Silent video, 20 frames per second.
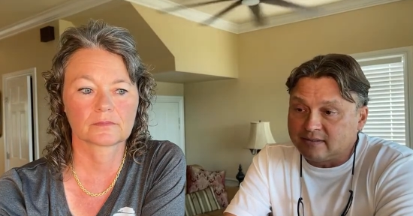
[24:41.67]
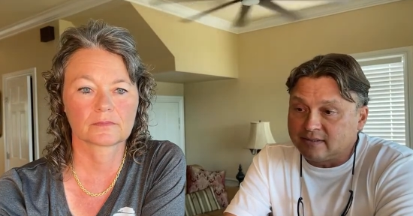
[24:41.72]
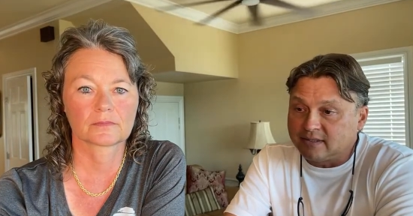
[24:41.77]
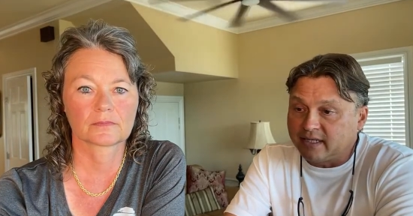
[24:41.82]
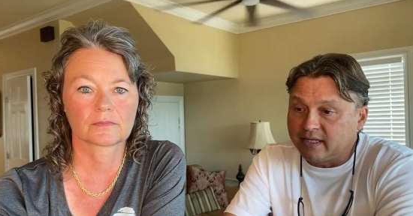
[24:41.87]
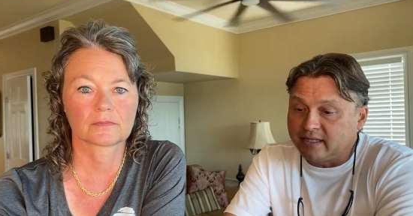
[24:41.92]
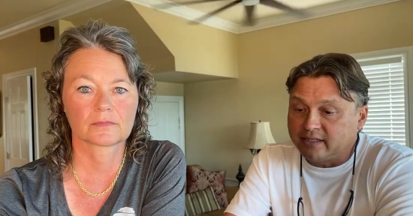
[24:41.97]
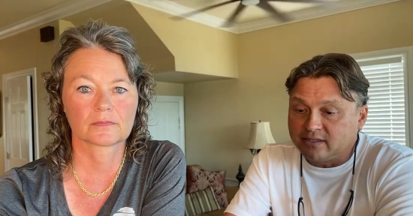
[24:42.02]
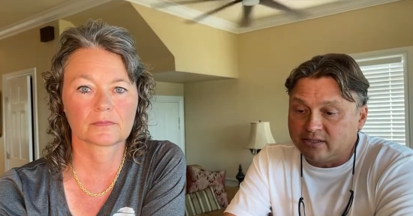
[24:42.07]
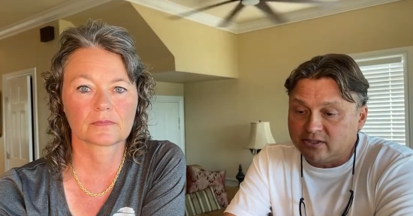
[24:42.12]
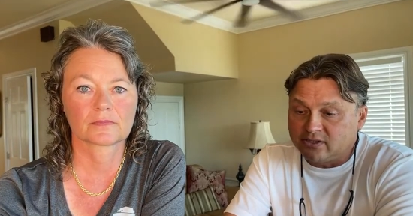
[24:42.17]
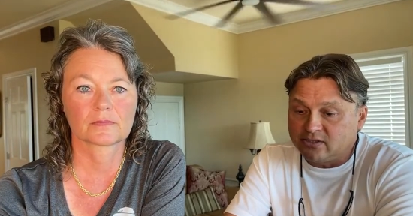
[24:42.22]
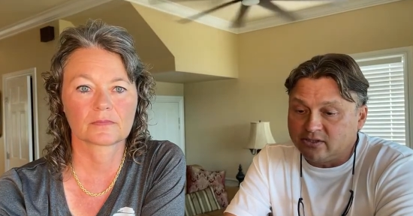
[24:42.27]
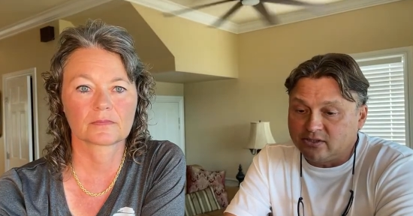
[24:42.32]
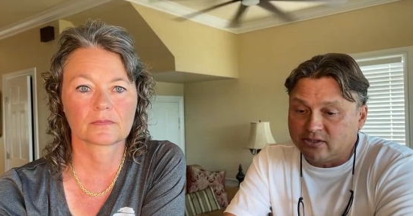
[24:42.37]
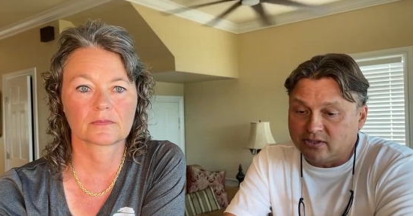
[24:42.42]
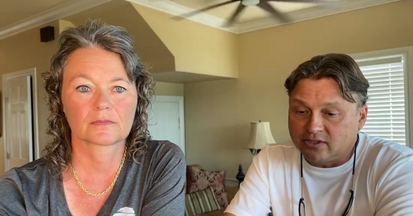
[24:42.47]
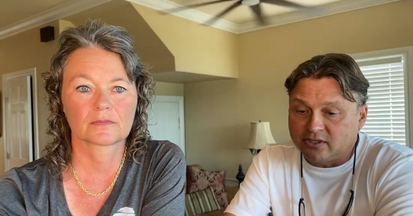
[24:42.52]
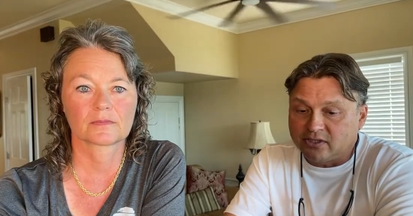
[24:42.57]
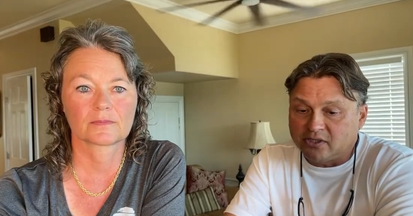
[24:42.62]
Speaker 1: hey,
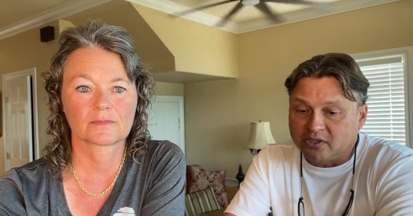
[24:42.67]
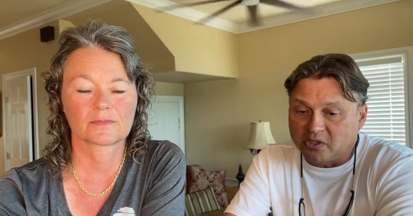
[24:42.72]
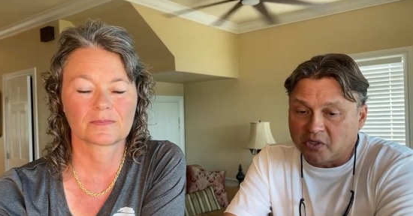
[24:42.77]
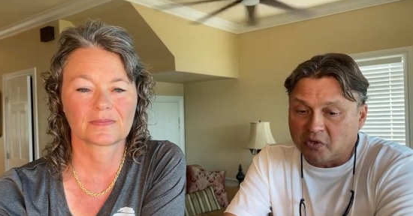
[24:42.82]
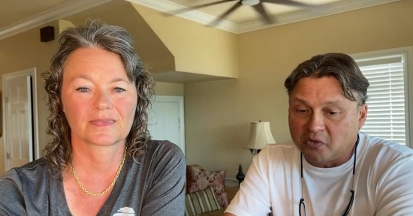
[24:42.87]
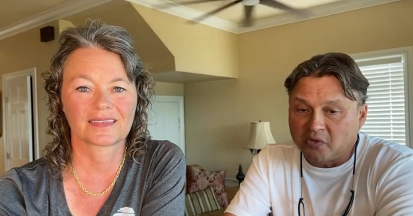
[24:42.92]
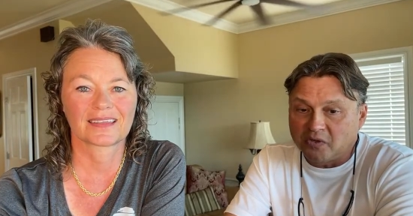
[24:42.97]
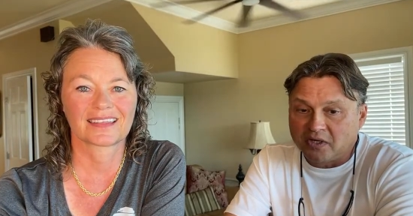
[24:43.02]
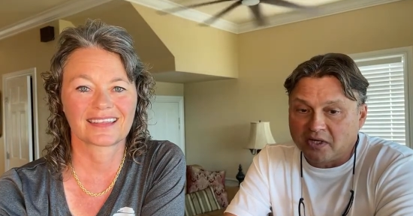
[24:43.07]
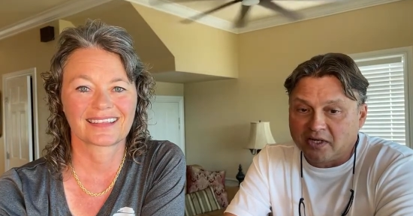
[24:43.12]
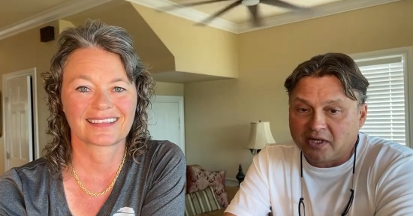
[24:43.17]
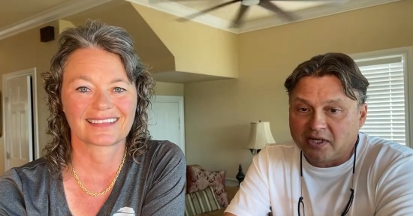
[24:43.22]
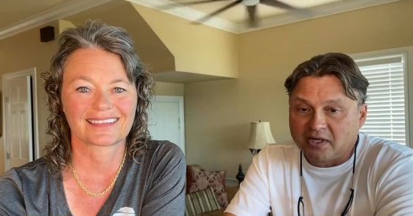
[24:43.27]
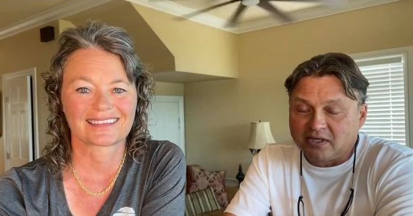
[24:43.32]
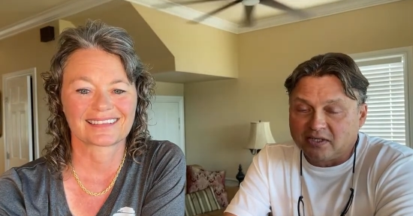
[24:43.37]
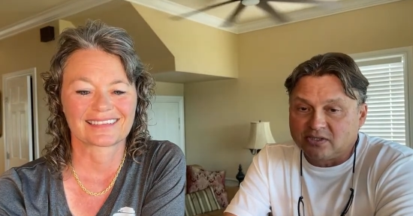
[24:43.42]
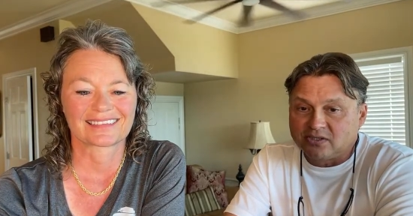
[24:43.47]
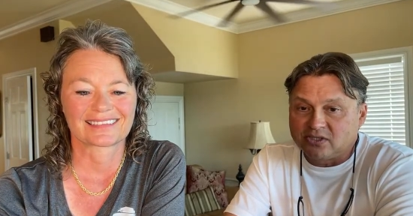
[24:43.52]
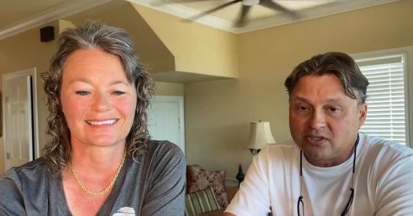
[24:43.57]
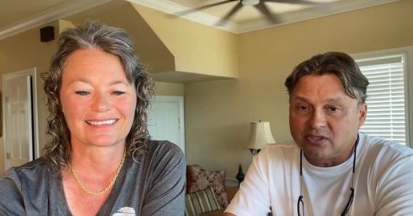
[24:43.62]
you know,
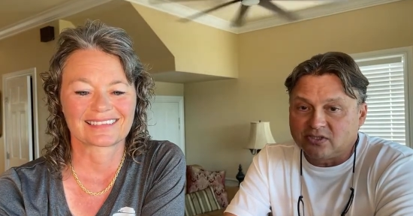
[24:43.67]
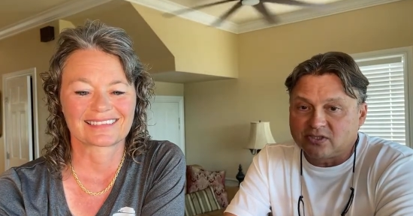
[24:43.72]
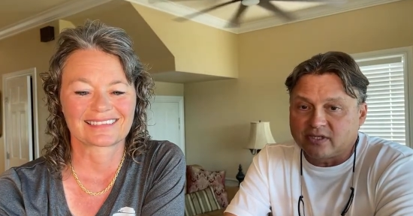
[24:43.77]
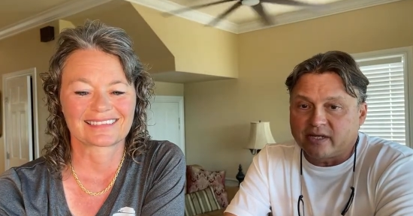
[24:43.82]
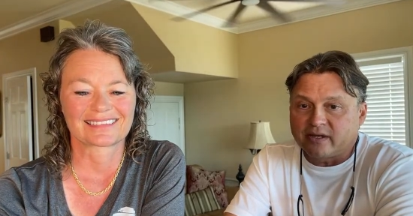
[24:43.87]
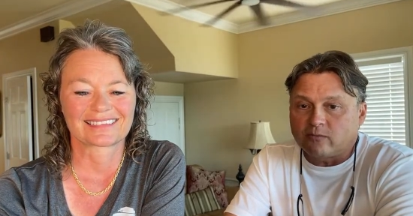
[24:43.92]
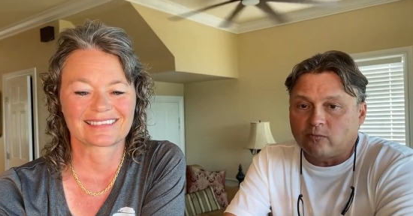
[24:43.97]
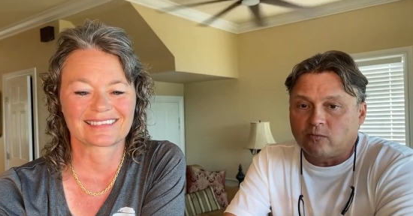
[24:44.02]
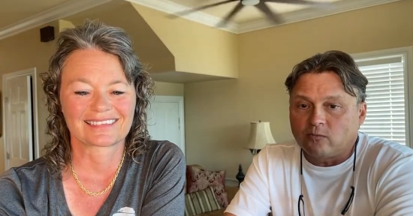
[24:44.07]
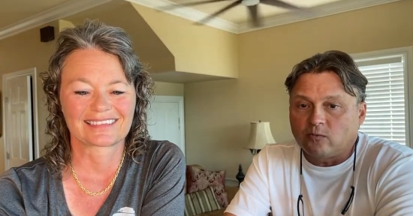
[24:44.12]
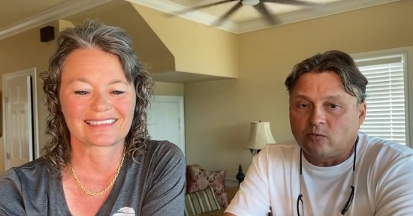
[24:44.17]
she's like,